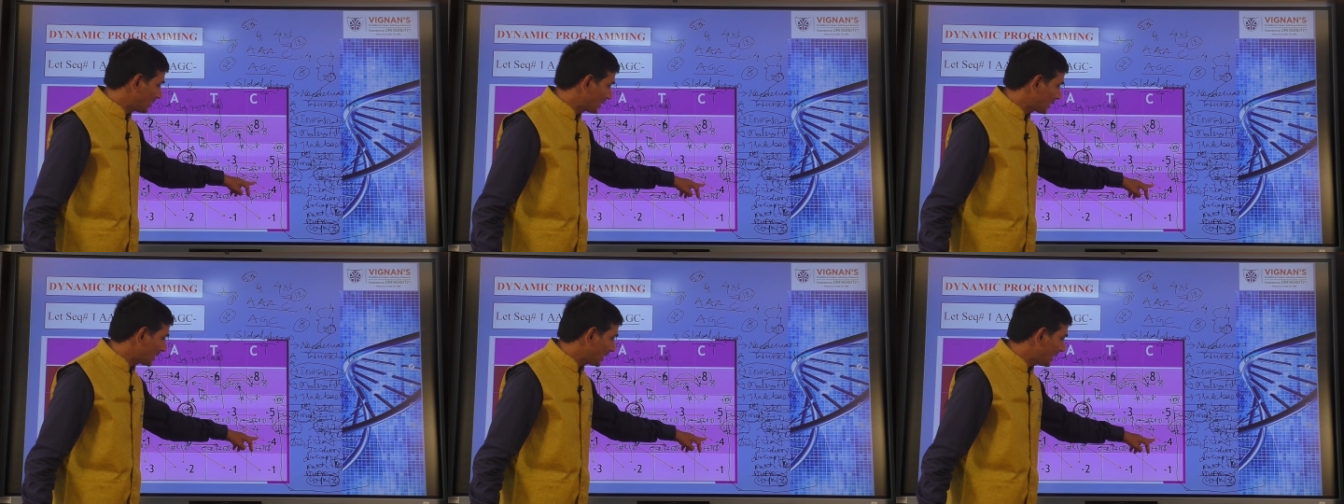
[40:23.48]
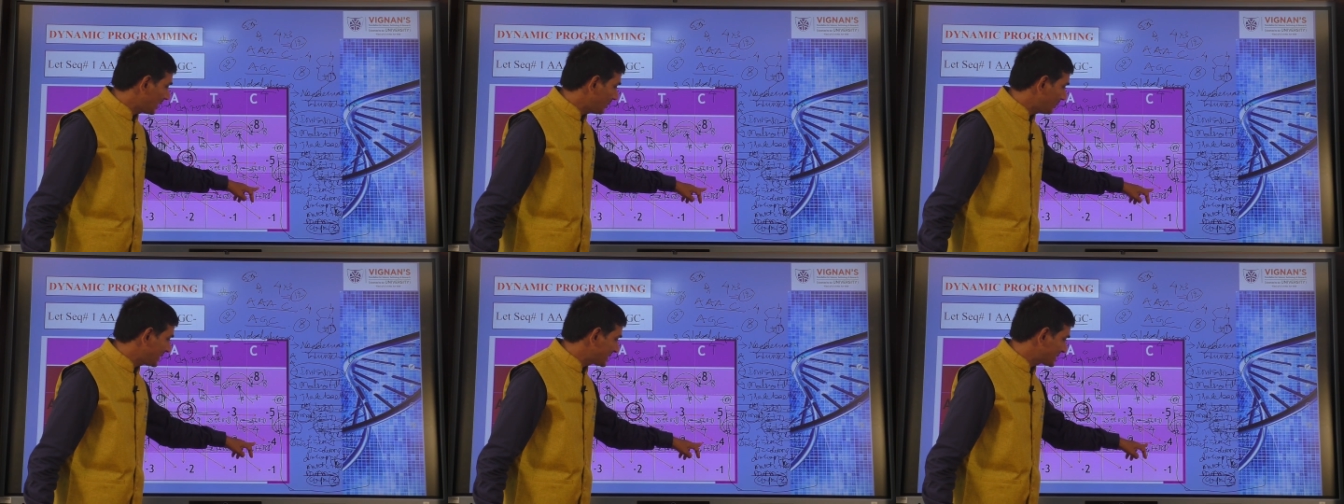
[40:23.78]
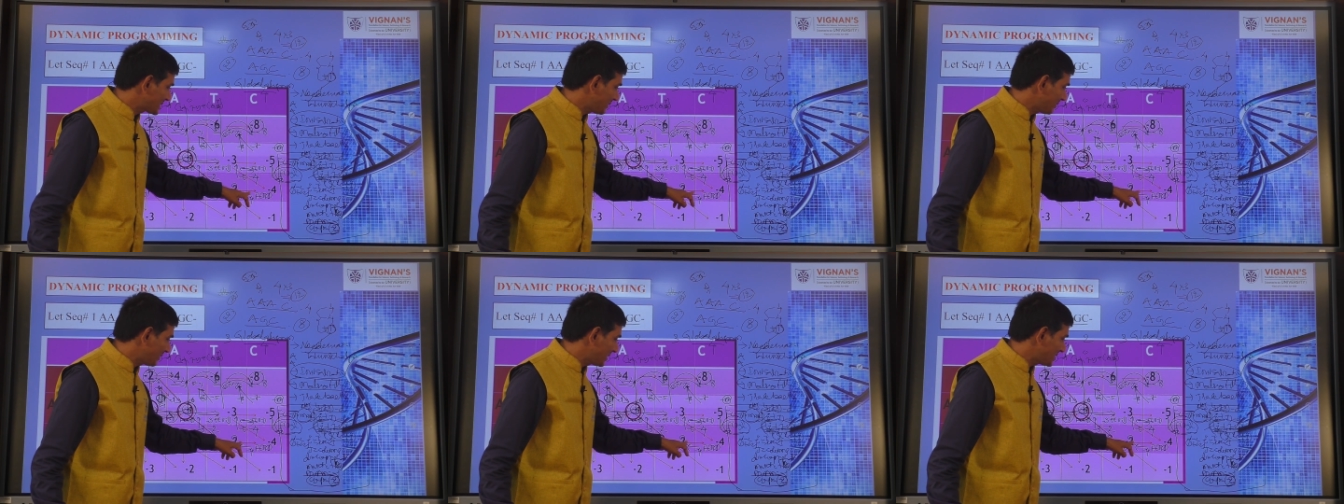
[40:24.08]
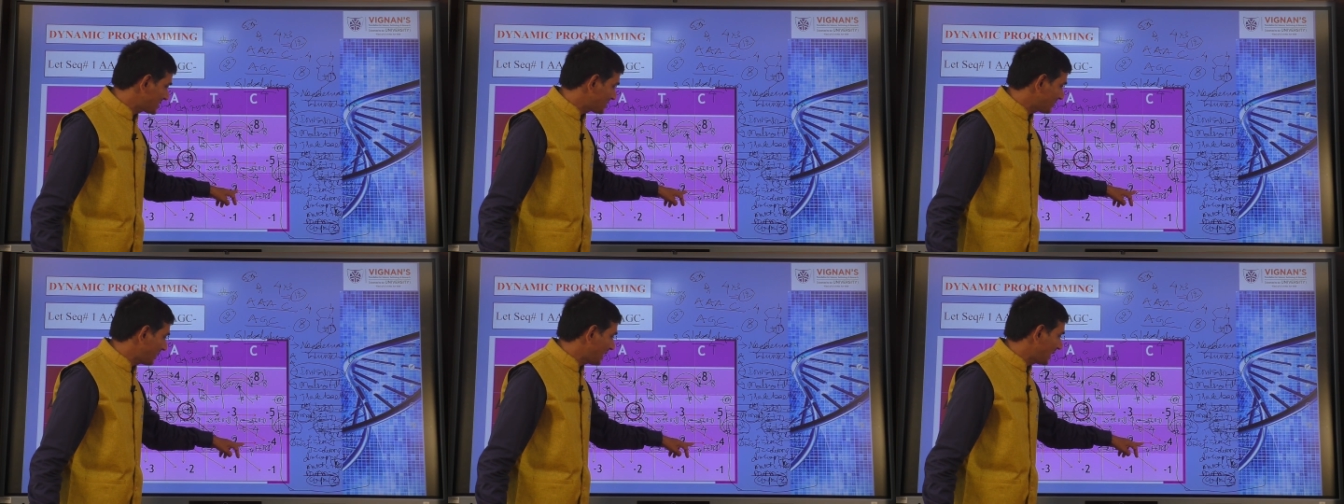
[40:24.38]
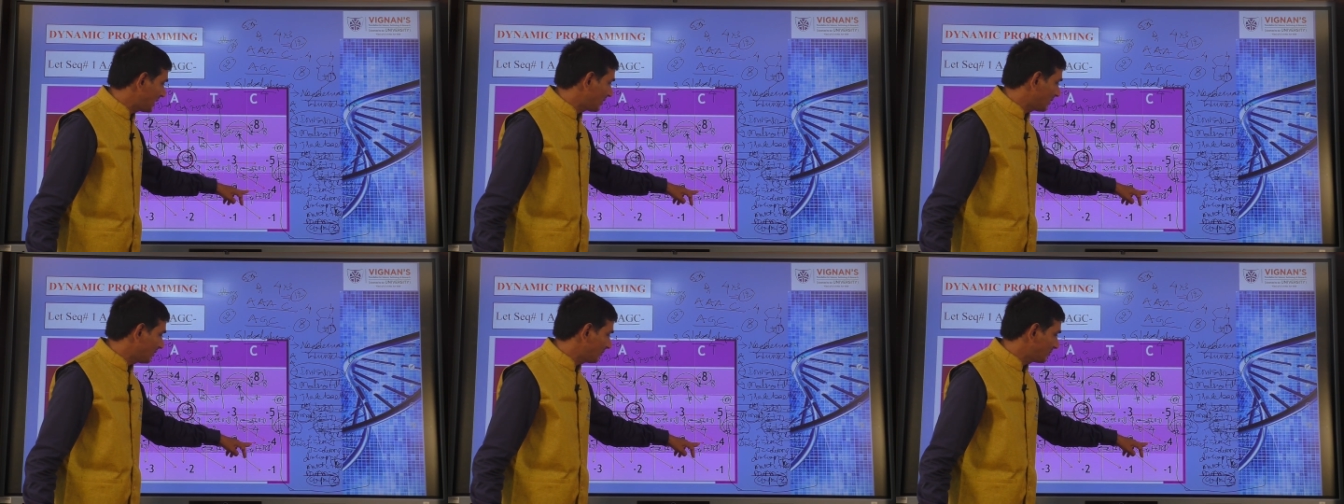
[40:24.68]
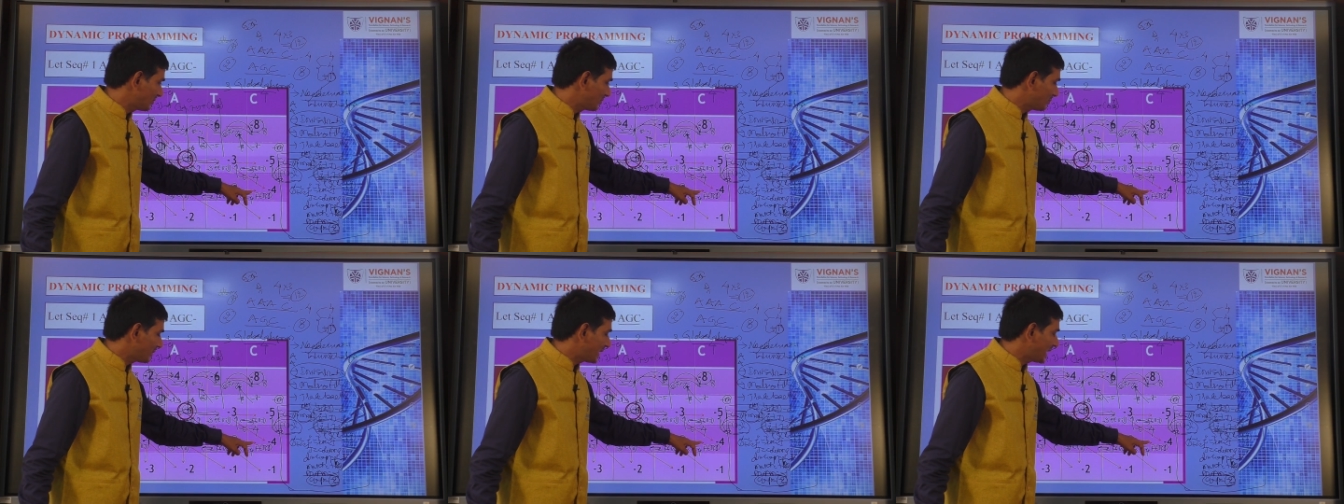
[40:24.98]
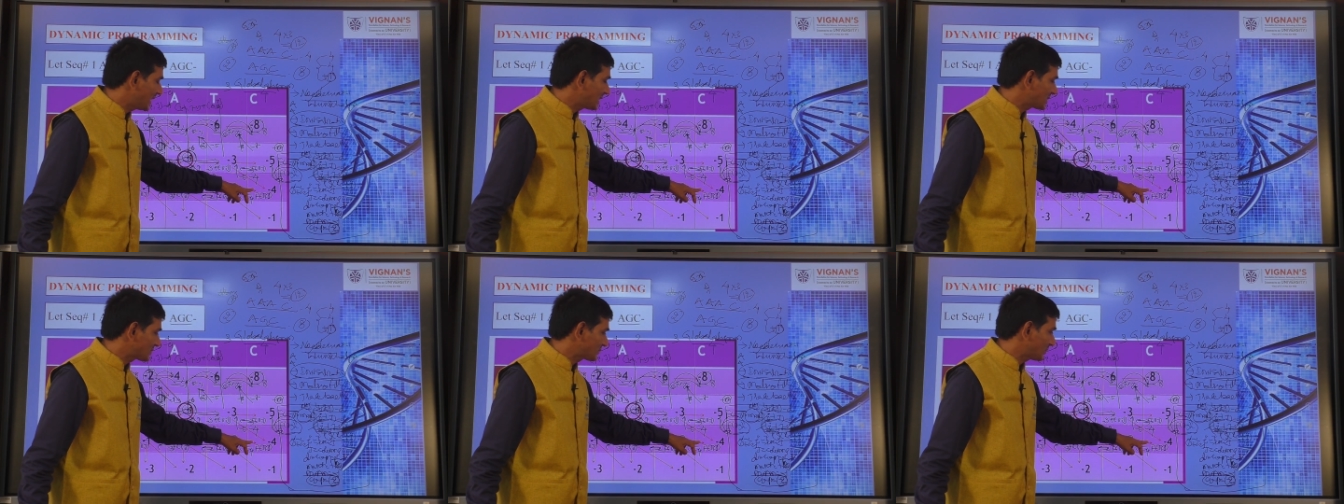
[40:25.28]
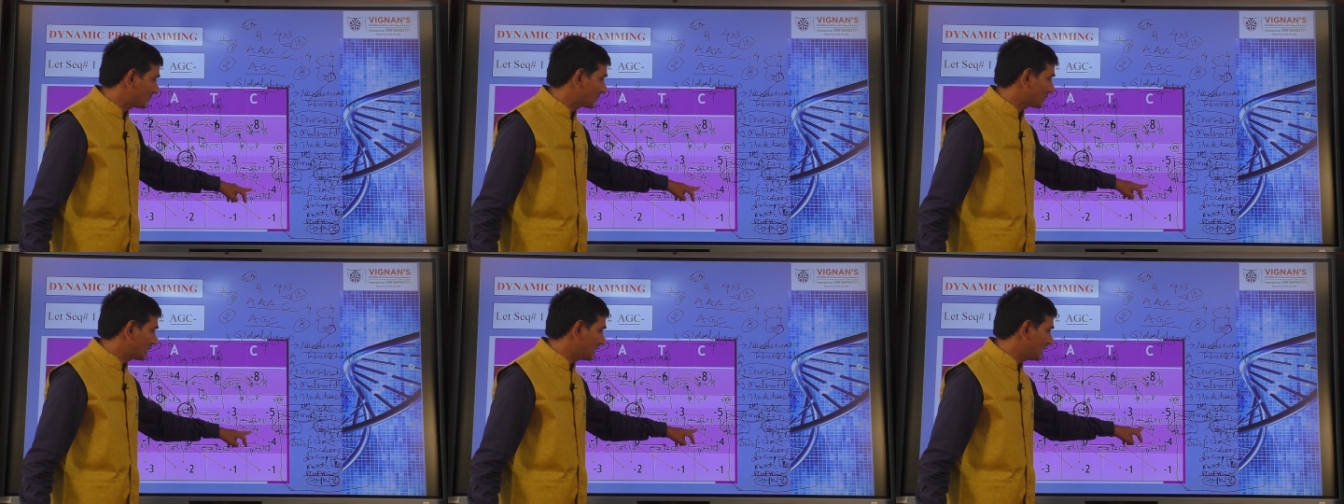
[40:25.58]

and column has given us a value of minus 4.